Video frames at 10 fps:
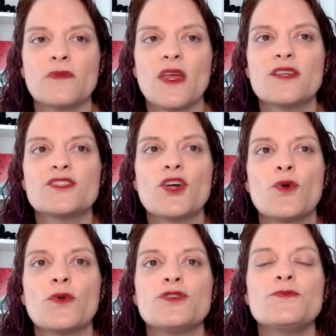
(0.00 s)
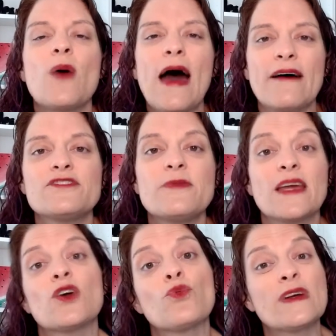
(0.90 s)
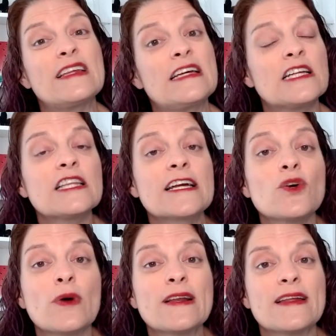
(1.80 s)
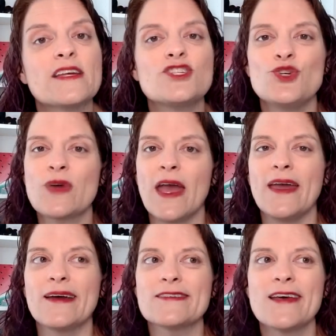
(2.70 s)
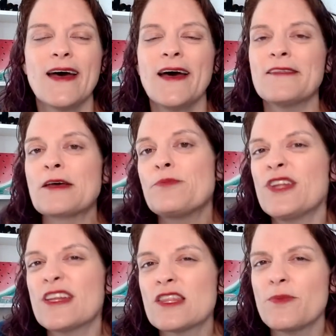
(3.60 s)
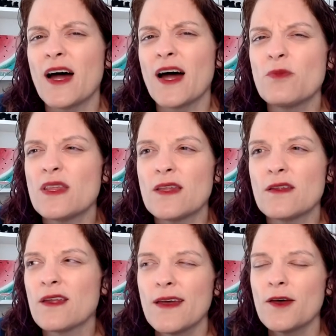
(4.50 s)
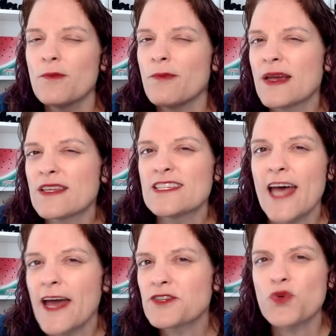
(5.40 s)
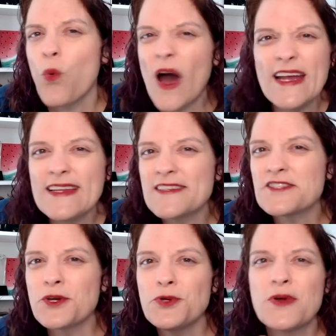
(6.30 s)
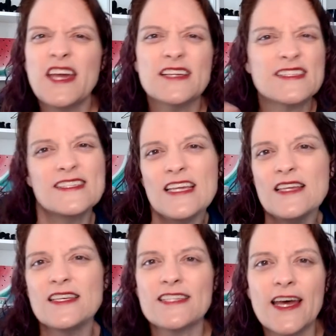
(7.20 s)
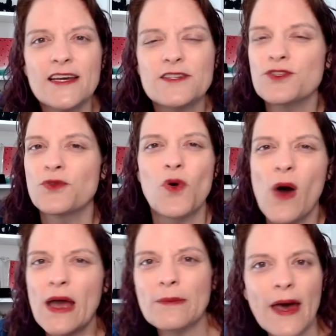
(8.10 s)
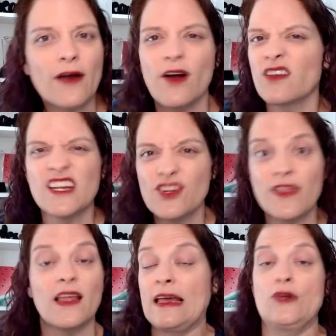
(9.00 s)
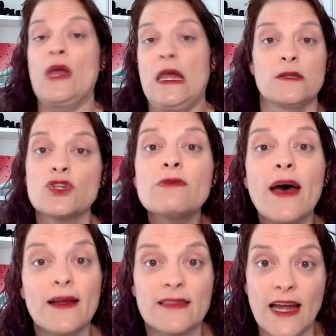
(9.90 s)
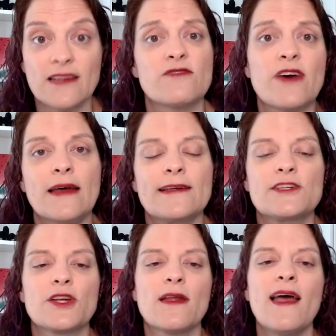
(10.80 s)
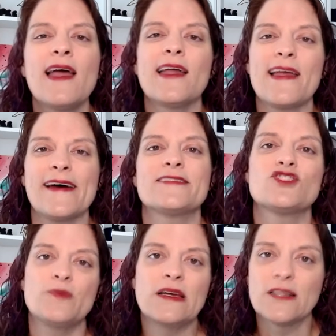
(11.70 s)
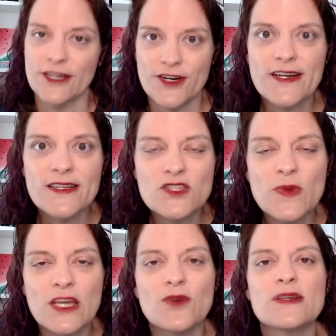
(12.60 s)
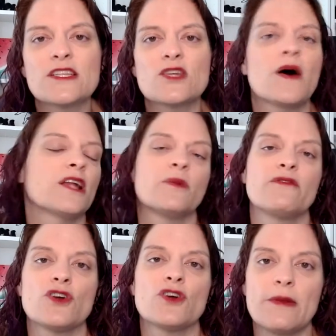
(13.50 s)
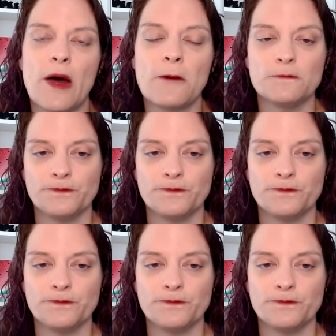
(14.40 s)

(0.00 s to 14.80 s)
So you have to make it really clear what it is. You can't put it at the bottom and then make the text white so you can't see the text on the white background and you're that. You can't do that. That is in violation. It has to be clear and conspicuous at the bottom of your email.